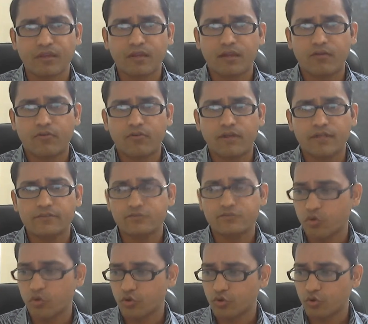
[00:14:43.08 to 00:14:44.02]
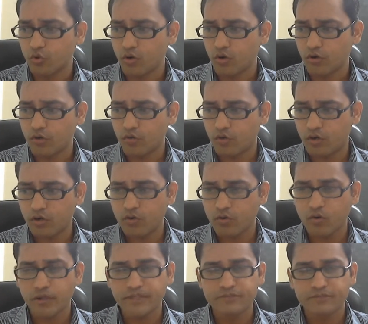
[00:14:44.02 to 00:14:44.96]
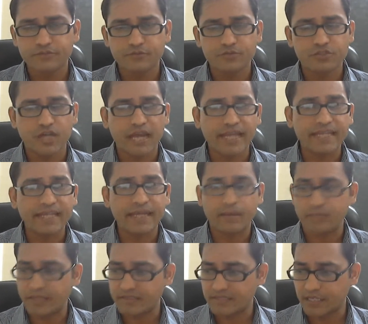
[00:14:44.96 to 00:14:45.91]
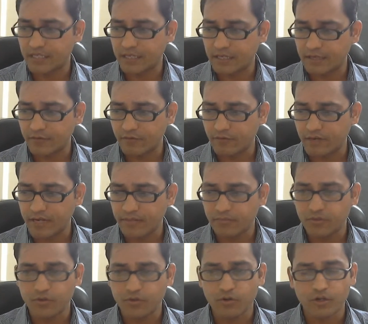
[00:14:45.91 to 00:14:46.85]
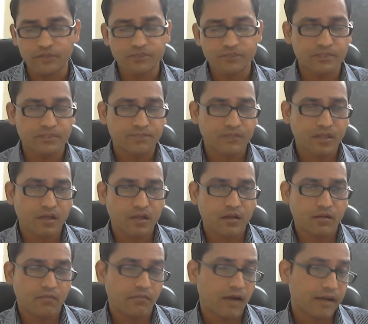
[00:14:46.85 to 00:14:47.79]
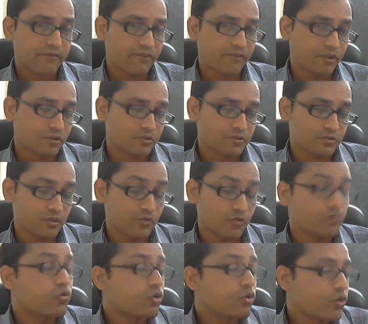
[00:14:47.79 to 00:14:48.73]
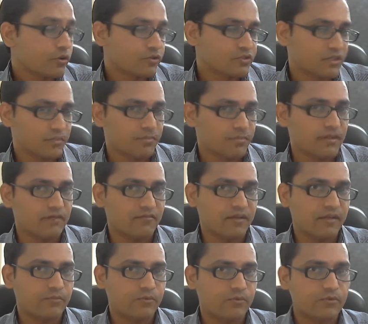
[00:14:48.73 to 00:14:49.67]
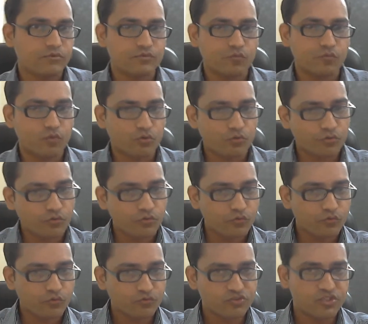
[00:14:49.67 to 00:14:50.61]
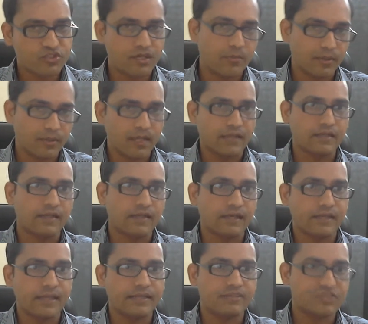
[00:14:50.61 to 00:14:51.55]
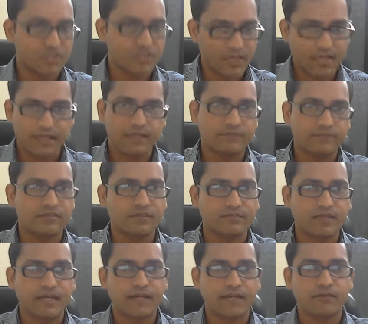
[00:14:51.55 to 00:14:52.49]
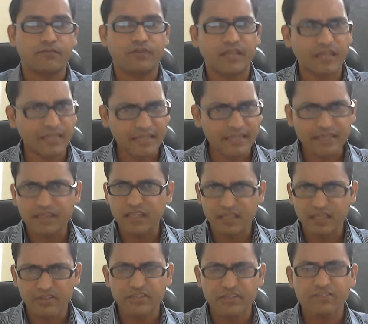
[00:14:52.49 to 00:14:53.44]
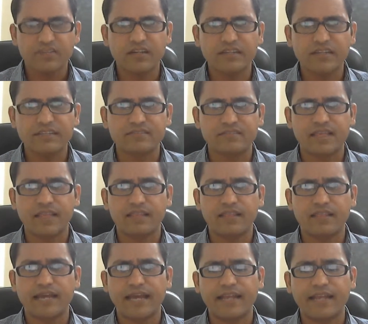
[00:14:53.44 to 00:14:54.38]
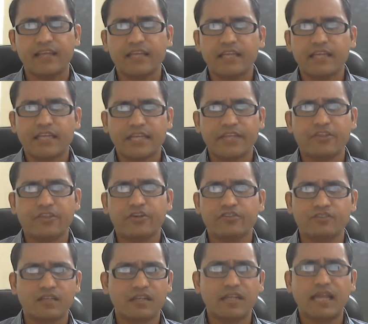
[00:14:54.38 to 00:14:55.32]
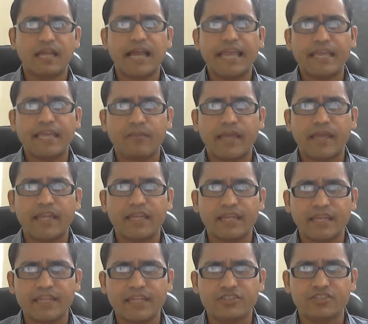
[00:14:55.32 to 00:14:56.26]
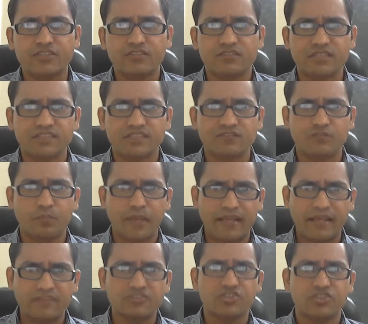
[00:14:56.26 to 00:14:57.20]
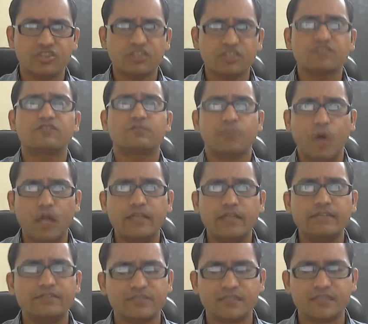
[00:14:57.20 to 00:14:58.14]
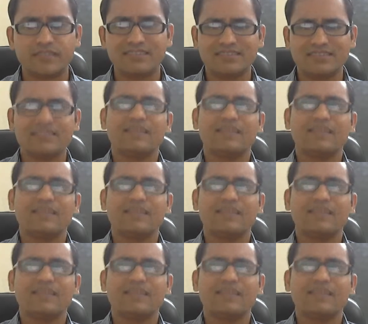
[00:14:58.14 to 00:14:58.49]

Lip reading: right? So you are going to China, basically. Why? Because you know, you're going to Japan. Why? Because you want to use Japan against China, some kind of deal. He recently said that he doesn't like many nations' expansionist policies.